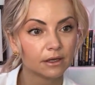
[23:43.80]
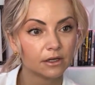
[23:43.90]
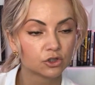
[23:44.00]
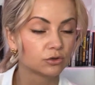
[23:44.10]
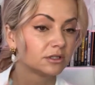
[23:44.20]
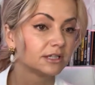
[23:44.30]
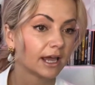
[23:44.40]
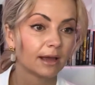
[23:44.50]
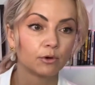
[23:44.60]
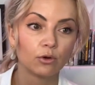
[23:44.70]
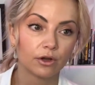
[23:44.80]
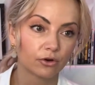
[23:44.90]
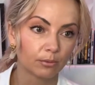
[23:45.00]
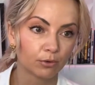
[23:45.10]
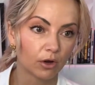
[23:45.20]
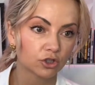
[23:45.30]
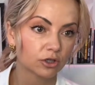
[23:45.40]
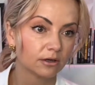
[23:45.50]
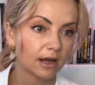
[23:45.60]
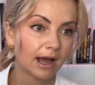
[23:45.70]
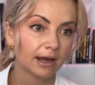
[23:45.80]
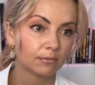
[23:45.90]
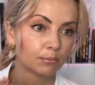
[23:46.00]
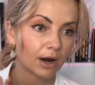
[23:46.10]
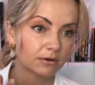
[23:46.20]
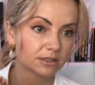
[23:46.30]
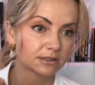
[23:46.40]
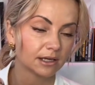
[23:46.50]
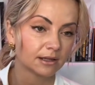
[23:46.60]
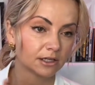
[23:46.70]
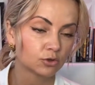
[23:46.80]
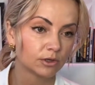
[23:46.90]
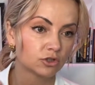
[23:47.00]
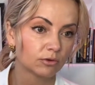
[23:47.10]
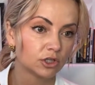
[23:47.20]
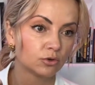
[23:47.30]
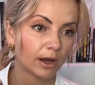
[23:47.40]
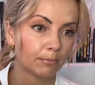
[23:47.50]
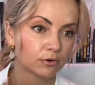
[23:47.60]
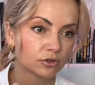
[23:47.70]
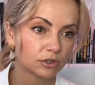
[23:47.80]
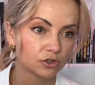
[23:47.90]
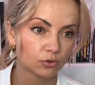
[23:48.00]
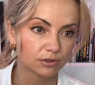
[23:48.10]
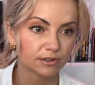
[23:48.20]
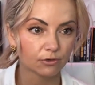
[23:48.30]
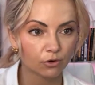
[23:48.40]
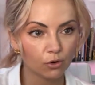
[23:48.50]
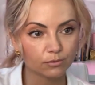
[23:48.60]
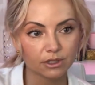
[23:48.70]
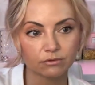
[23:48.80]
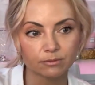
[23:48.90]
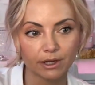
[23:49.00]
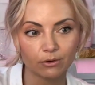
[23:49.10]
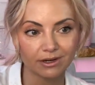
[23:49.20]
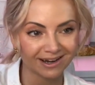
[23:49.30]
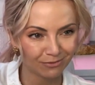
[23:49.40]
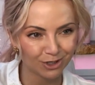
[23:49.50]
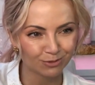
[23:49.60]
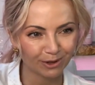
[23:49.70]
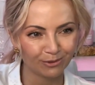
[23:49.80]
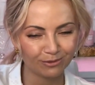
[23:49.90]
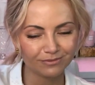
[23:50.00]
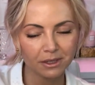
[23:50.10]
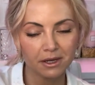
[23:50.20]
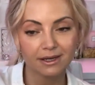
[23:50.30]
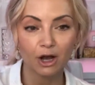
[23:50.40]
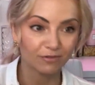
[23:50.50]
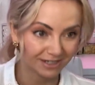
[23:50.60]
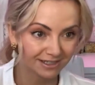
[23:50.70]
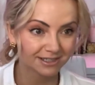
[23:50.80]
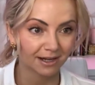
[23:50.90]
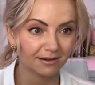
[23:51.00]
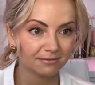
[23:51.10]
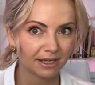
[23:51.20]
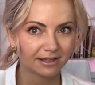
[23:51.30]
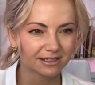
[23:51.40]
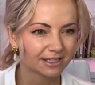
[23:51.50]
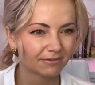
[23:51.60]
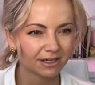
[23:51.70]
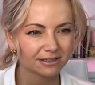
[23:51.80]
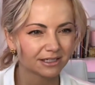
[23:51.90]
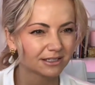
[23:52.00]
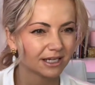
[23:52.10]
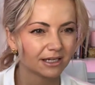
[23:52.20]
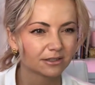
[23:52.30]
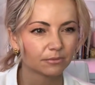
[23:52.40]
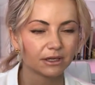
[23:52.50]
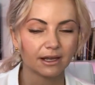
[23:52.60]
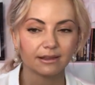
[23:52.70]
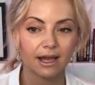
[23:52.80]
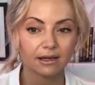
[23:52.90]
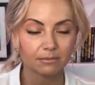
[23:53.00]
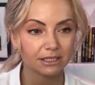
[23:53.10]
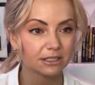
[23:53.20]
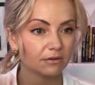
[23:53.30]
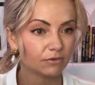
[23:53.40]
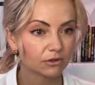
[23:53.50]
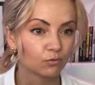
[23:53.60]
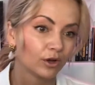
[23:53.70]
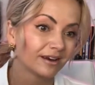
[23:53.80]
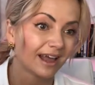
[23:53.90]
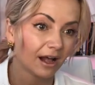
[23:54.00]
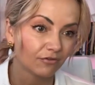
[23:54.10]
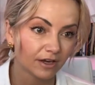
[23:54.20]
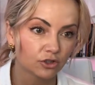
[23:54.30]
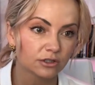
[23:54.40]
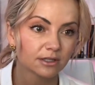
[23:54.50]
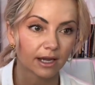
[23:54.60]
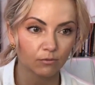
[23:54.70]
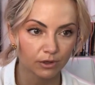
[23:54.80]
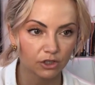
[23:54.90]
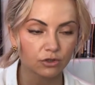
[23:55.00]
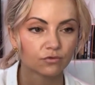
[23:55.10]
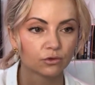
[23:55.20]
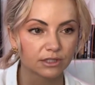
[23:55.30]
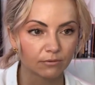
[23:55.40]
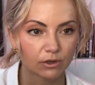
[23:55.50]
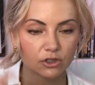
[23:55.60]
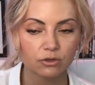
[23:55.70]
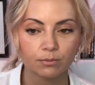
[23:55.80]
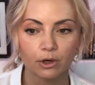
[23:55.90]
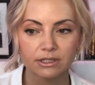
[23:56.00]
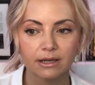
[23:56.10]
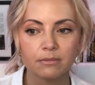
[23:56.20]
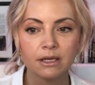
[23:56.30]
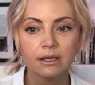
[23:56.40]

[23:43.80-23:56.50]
So today I'm no longer in production. I am proud to say that in twenty twenty-two, I personally sold zero homes. That was my goal and I reached my goal. Now we did sell, I think seventy, sixty-eight, something like that in my team with one and a half agents. I had one agent full-time, one agent part-time.